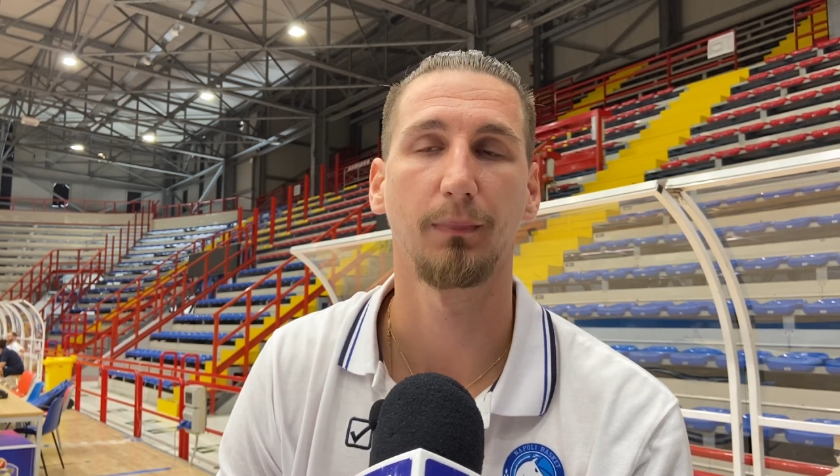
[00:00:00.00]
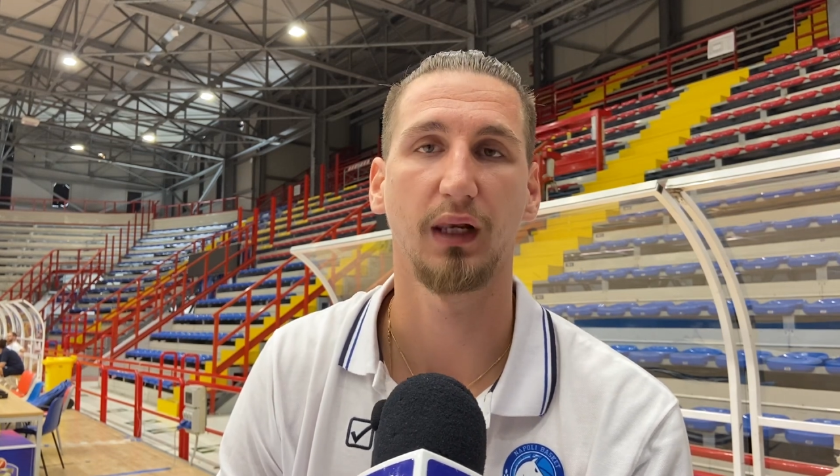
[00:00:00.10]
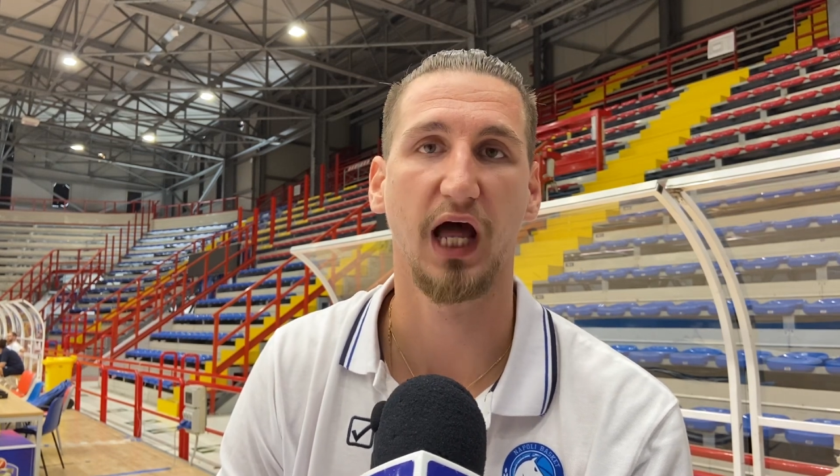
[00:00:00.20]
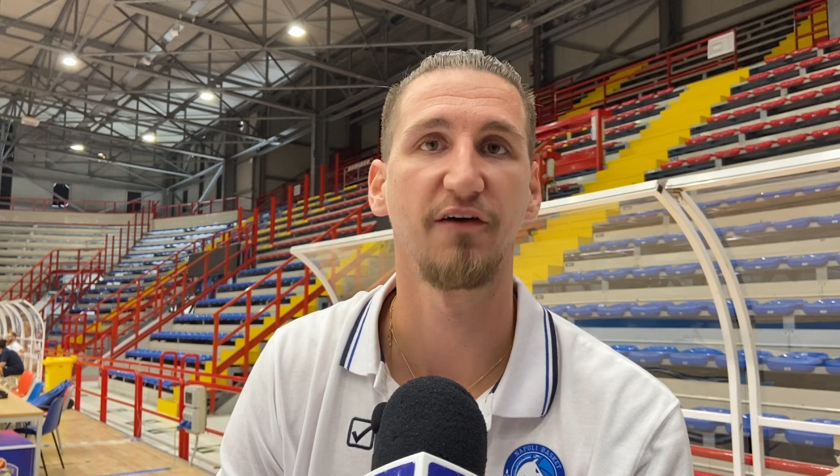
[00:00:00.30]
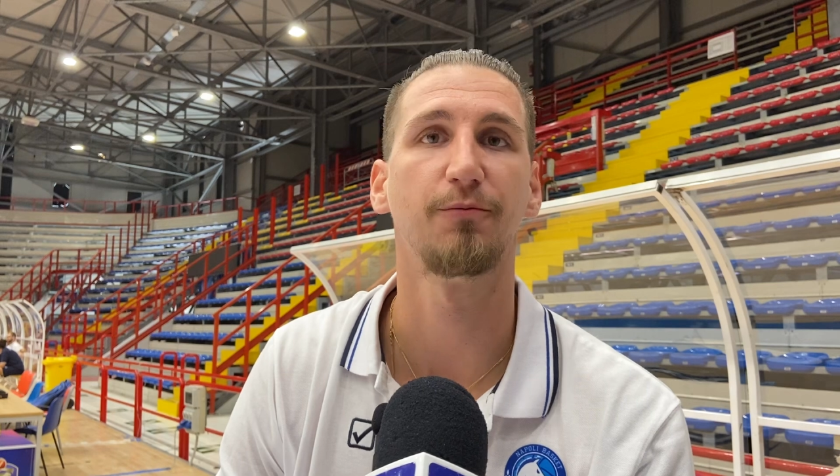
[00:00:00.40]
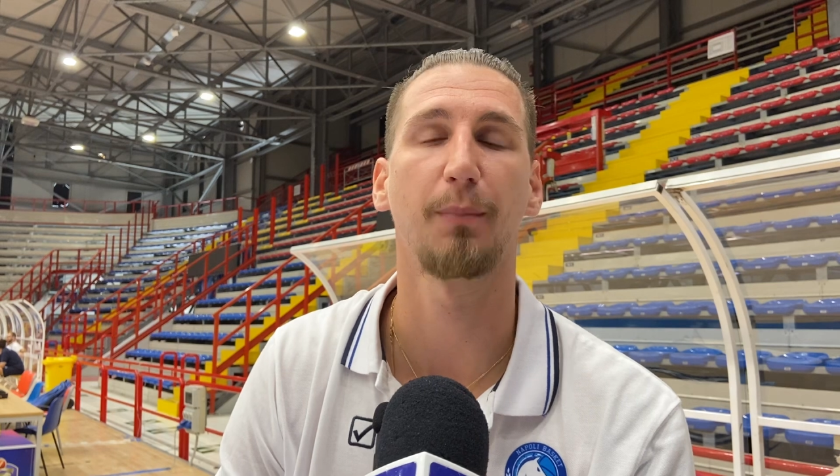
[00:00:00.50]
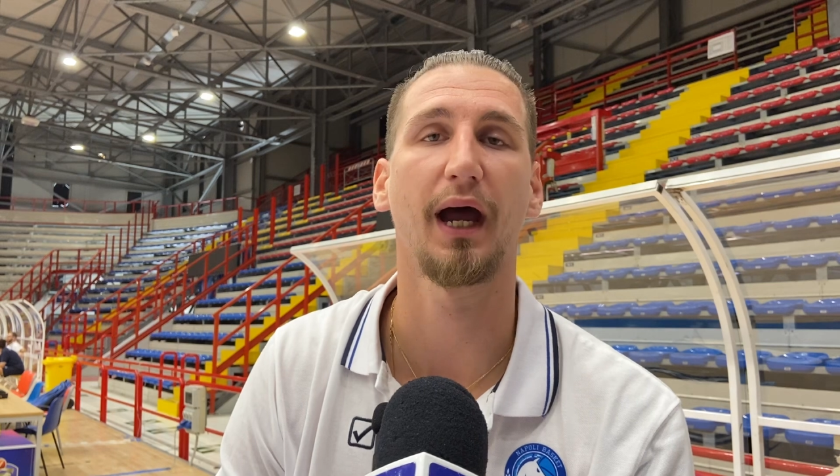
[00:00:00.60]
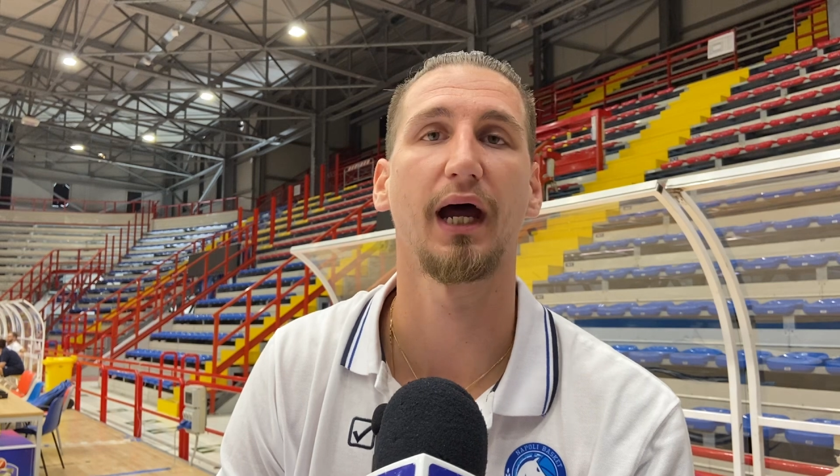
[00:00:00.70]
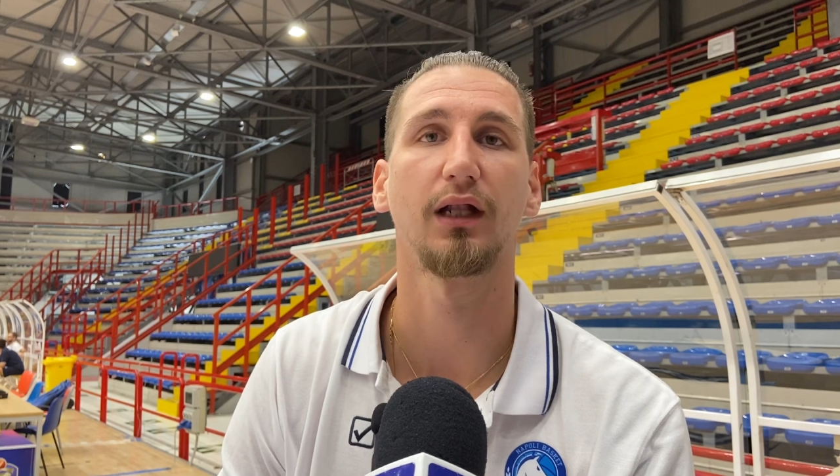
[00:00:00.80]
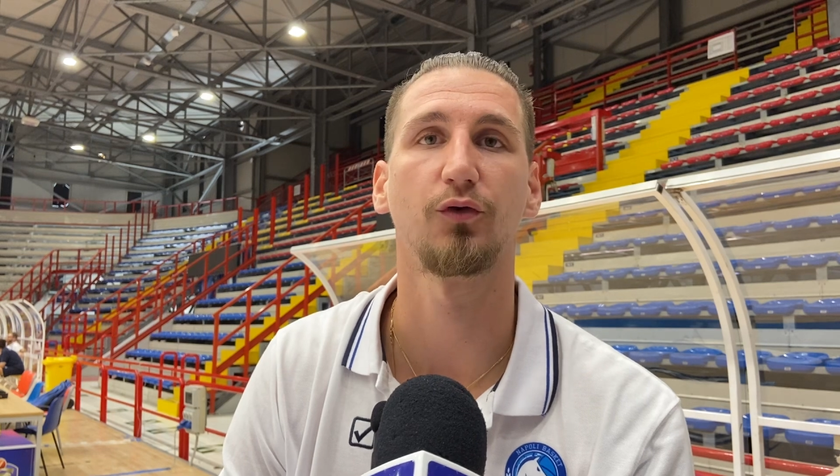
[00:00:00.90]
life
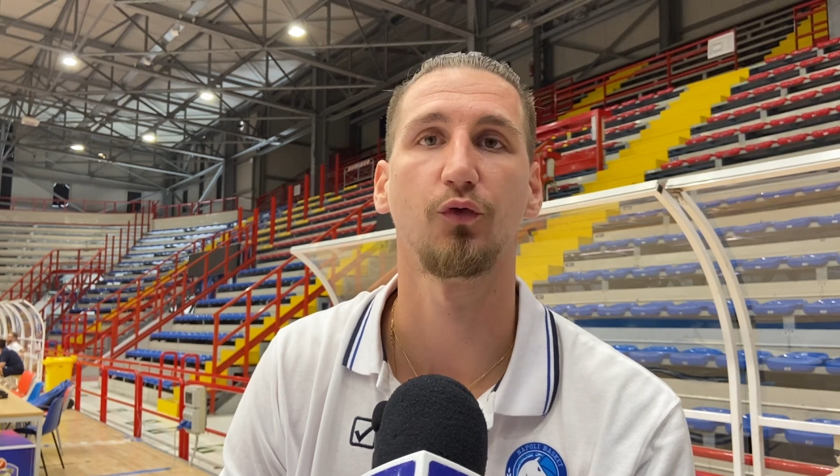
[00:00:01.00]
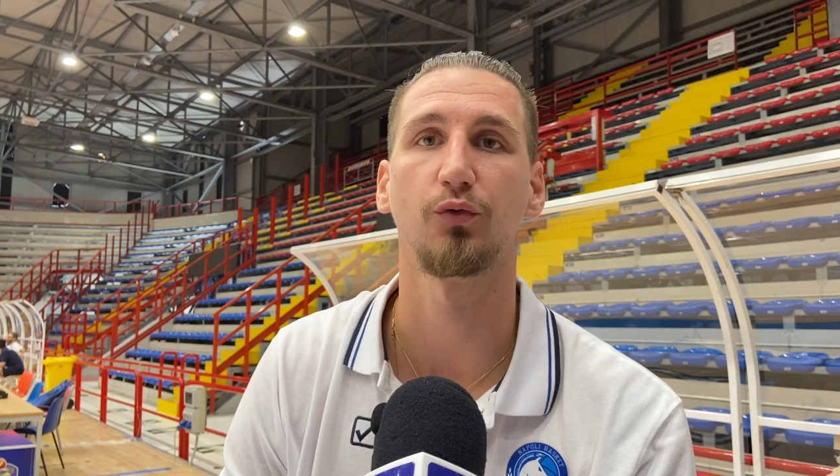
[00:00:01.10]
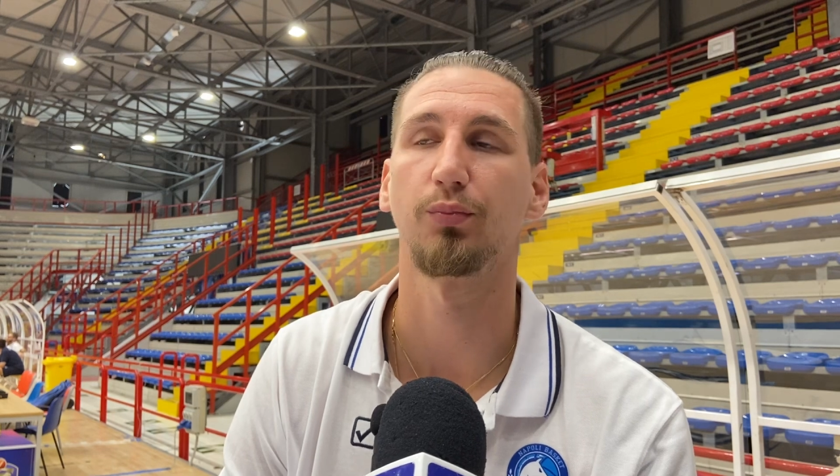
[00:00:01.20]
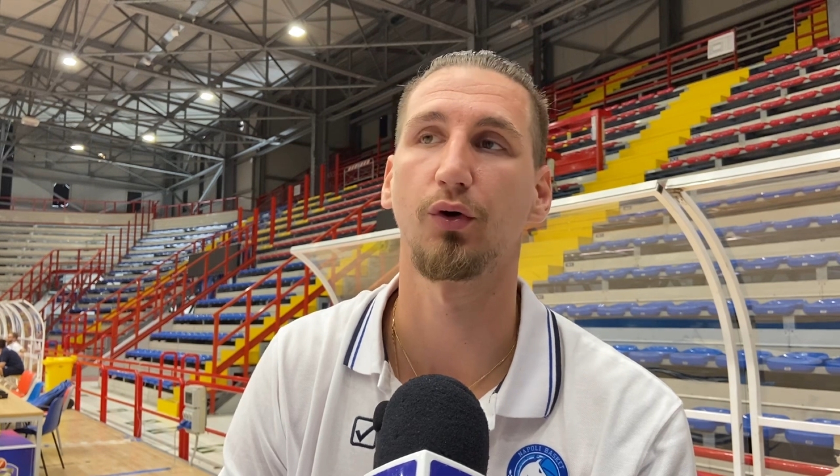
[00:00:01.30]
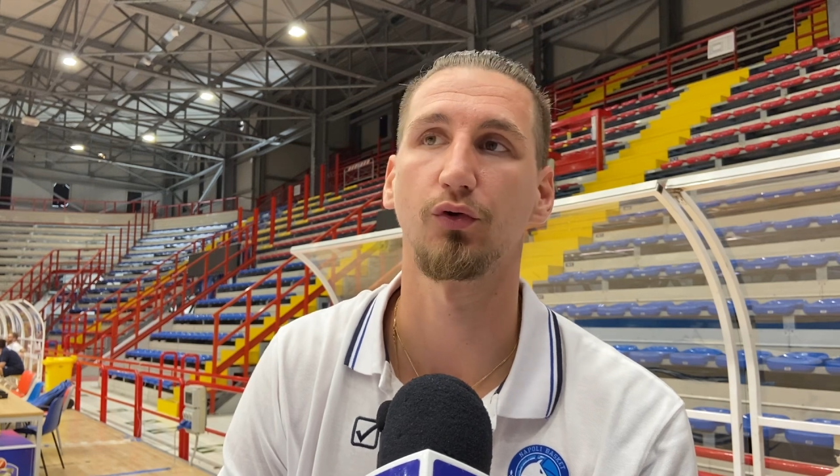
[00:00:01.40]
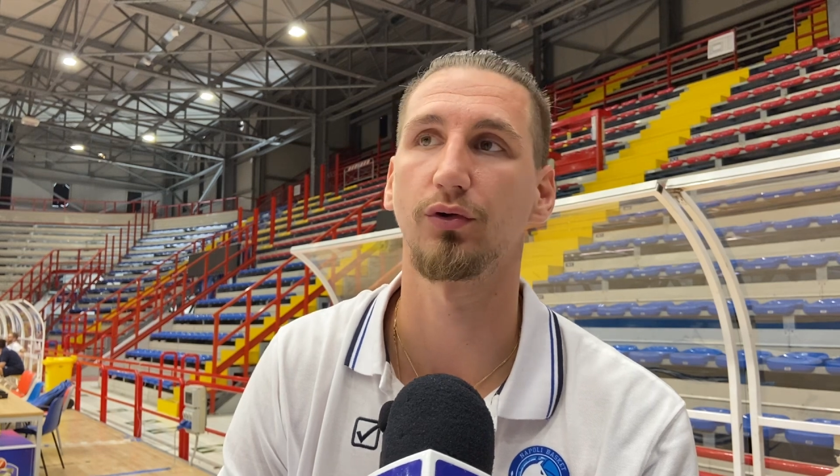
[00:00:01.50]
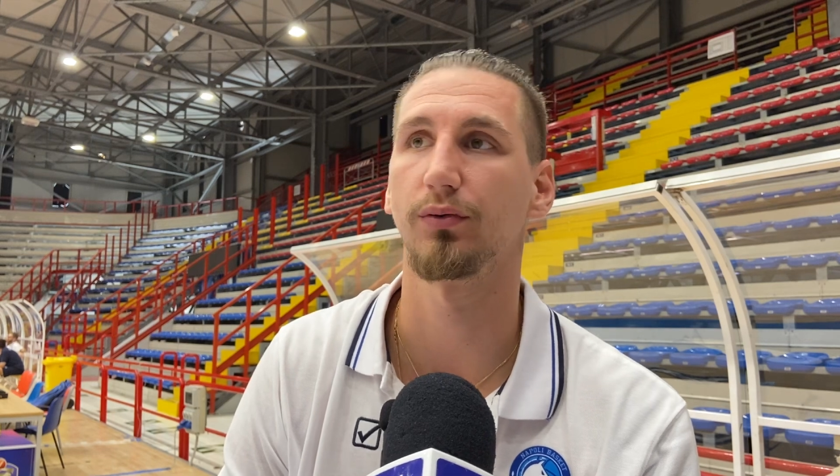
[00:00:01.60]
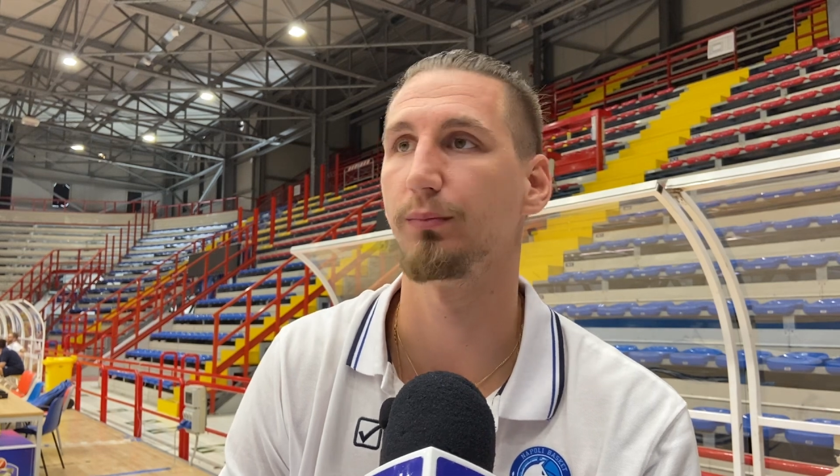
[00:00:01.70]
path what brought